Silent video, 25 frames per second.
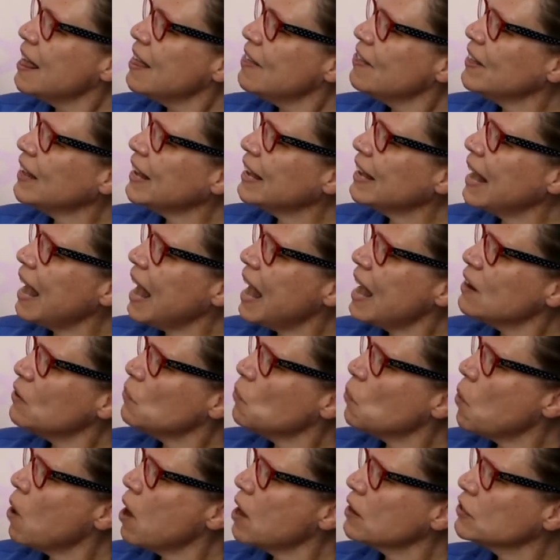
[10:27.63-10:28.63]
The
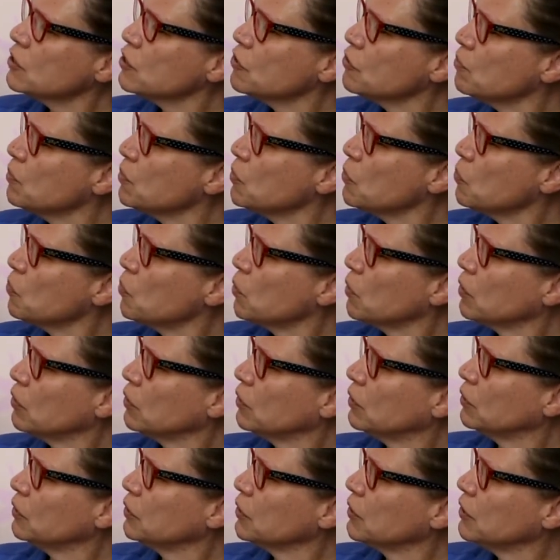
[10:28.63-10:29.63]
cat walked through the
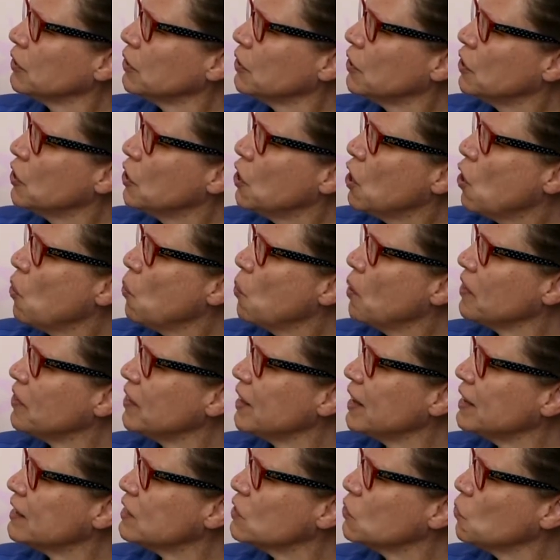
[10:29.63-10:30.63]
world
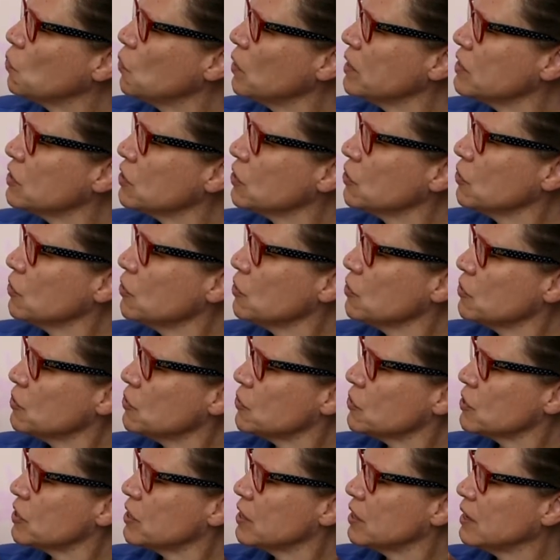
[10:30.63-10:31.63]
with its
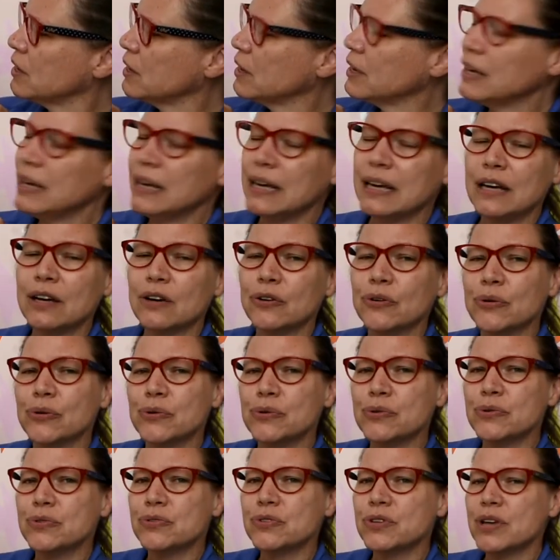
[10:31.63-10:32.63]
whiskers,
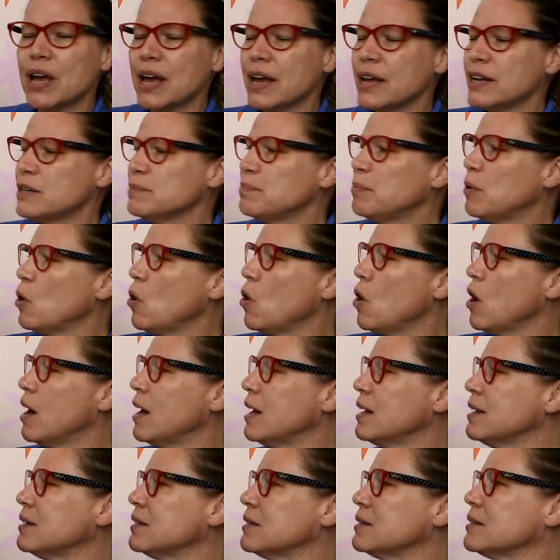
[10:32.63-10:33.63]
ears, and
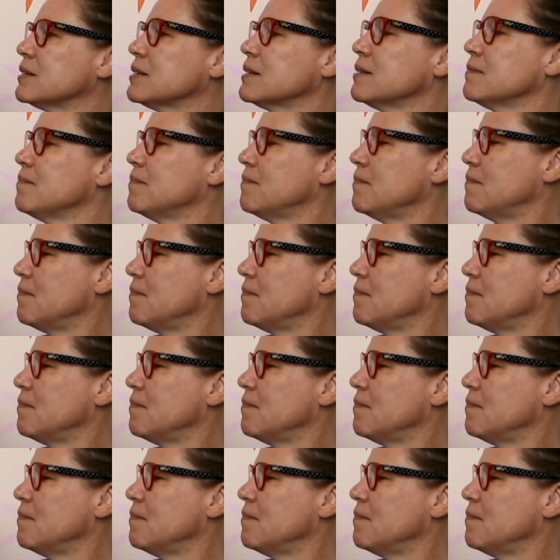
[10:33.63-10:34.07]
paws.